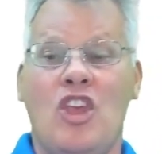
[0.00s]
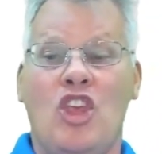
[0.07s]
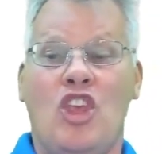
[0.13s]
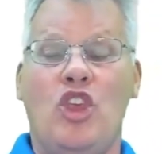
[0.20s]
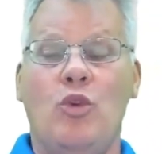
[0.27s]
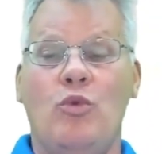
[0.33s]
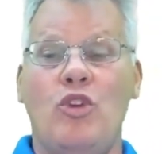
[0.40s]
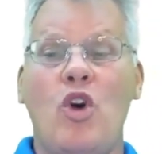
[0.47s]

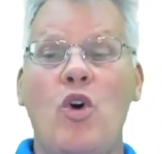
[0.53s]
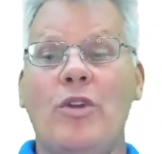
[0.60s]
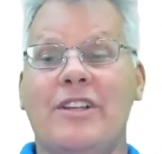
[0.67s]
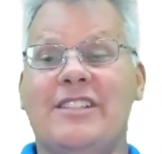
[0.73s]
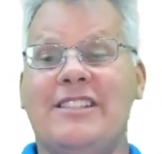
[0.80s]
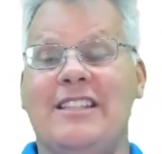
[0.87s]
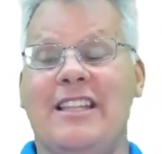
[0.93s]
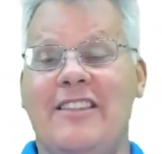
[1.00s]
You
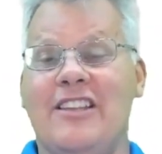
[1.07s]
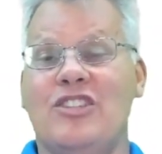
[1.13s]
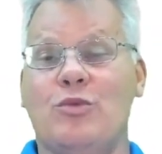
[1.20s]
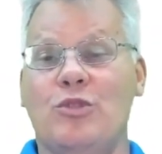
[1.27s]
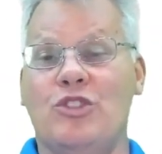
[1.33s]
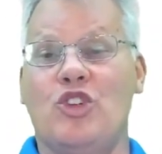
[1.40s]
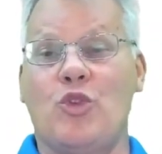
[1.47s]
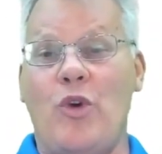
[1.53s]
notice that this
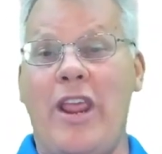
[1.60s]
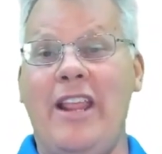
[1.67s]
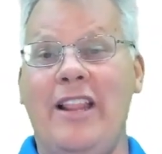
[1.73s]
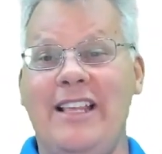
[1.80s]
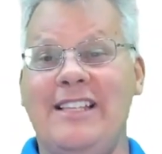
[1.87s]
was greatly